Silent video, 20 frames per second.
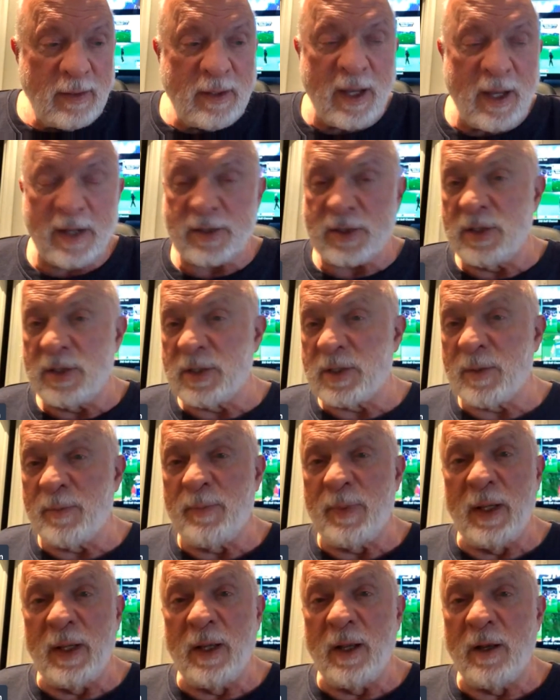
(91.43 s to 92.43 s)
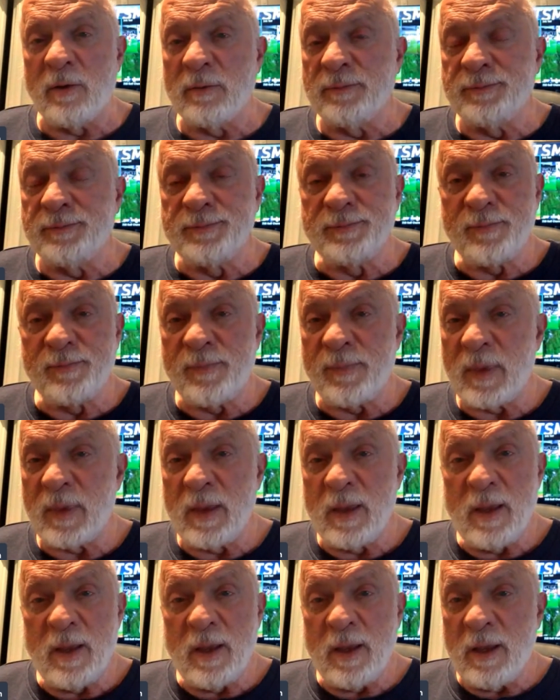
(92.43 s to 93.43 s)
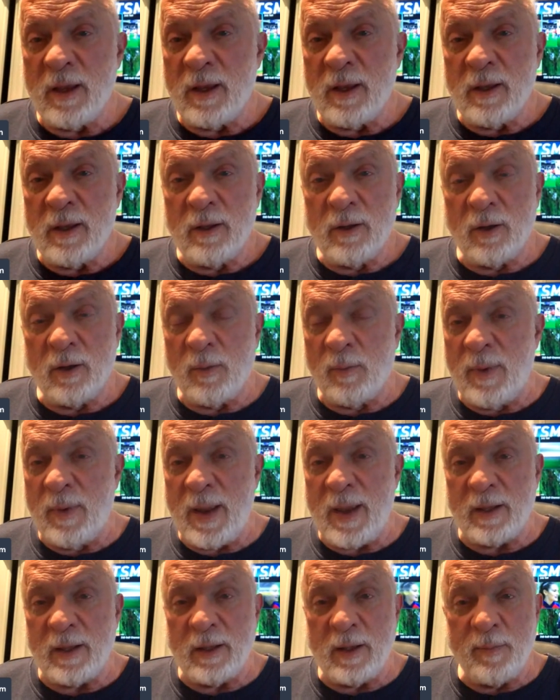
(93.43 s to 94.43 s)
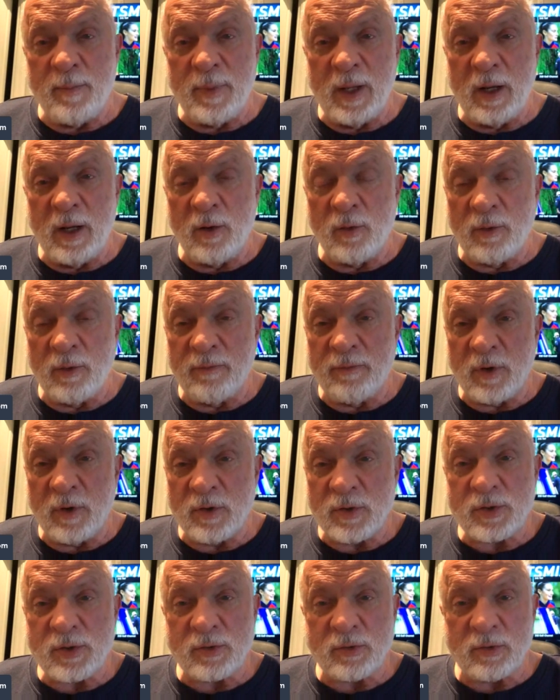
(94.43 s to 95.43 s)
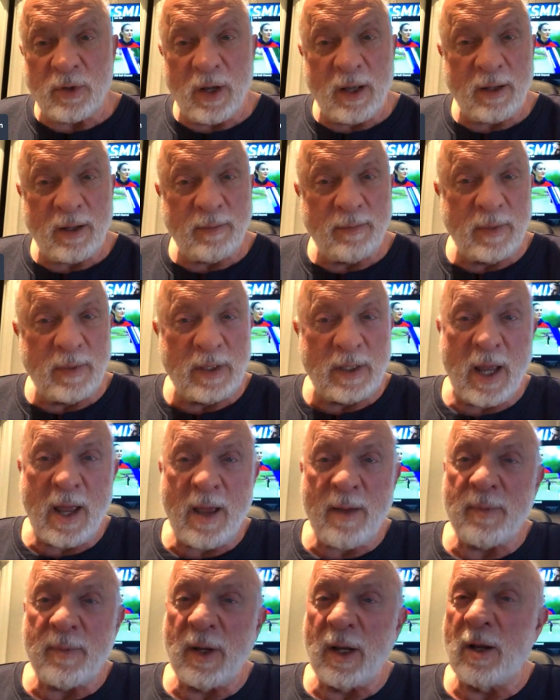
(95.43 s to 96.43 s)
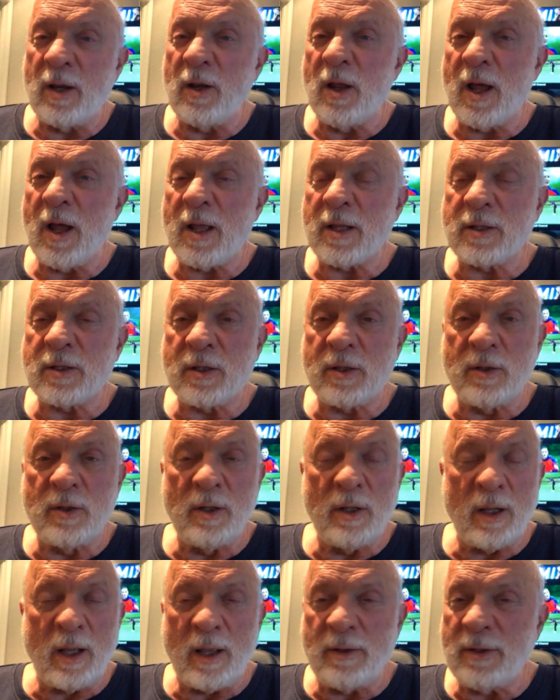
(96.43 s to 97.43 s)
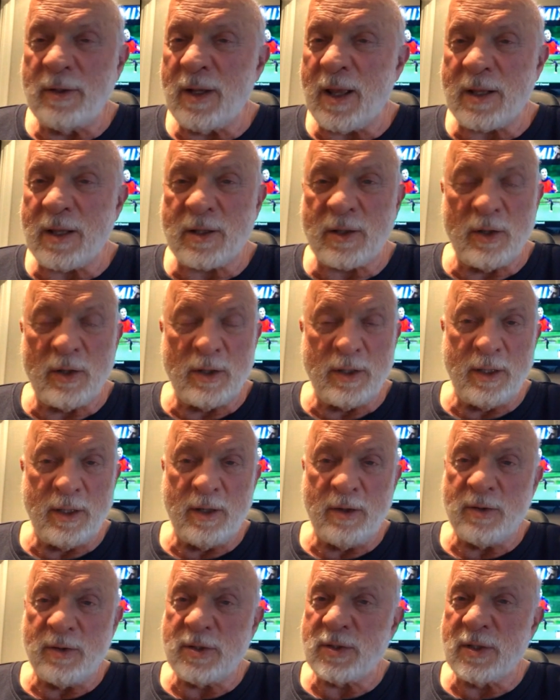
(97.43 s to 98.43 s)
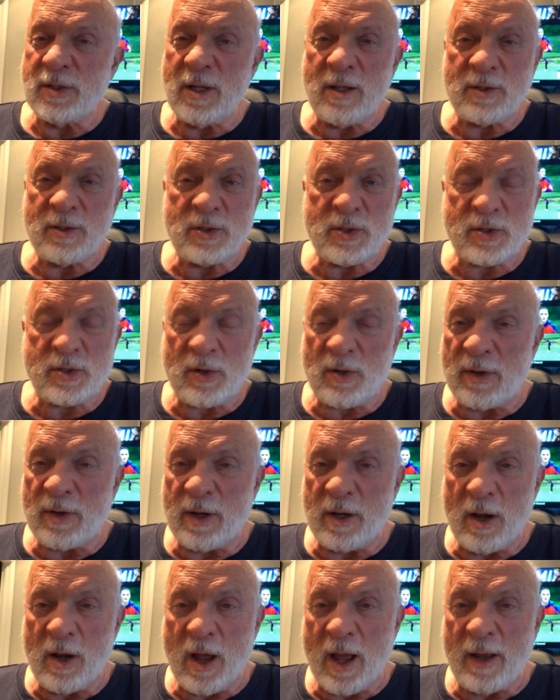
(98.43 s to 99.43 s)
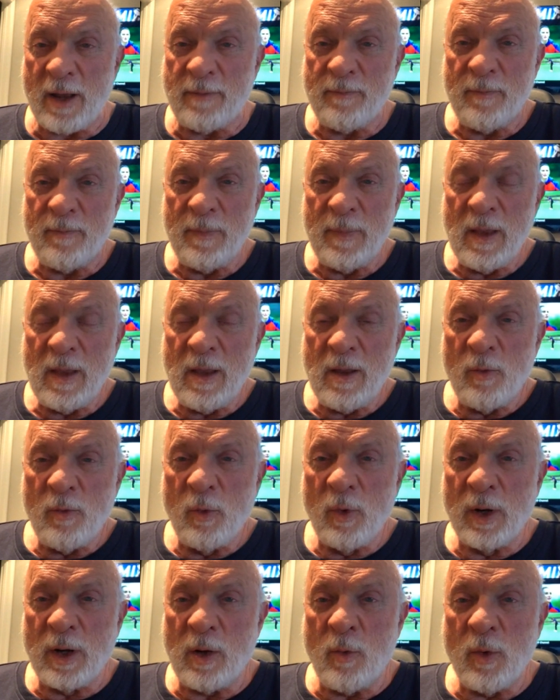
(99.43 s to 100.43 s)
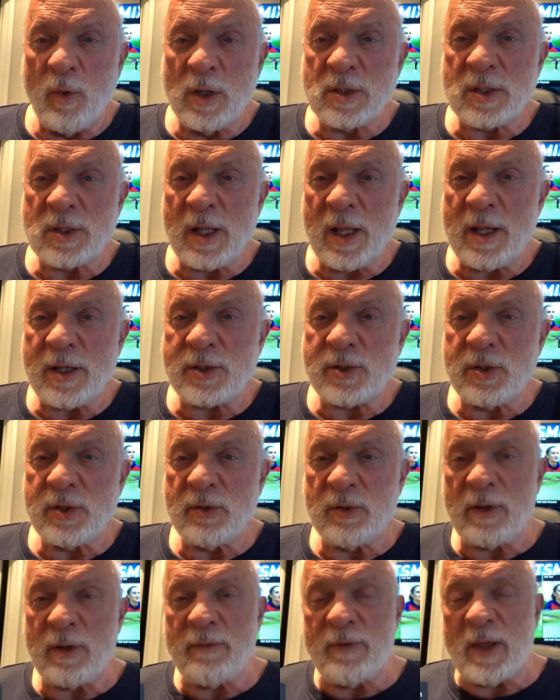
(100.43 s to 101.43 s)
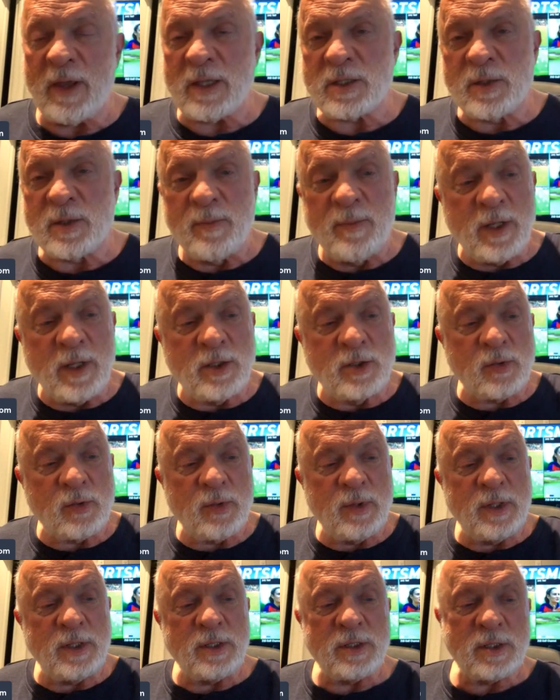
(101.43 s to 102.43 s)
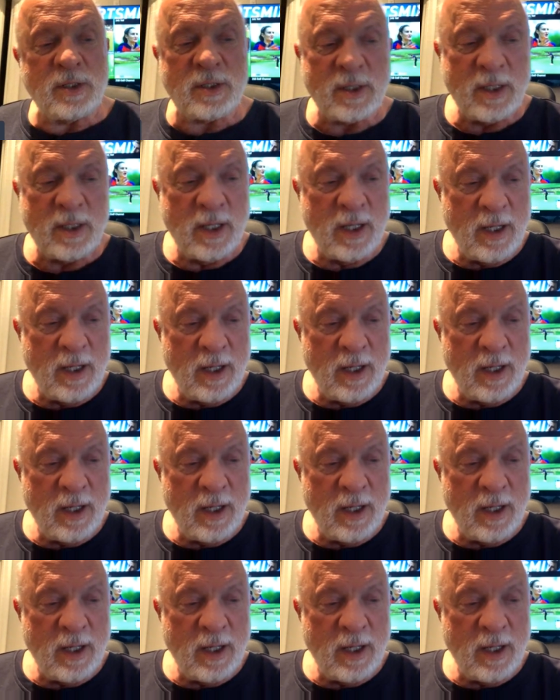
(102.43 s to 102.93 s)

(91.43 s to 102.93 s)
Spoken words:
Texans have been in, oh man, they've been in reverse. Stroud having a not good year. He's not certainly not what he was last year. They've had some injuries.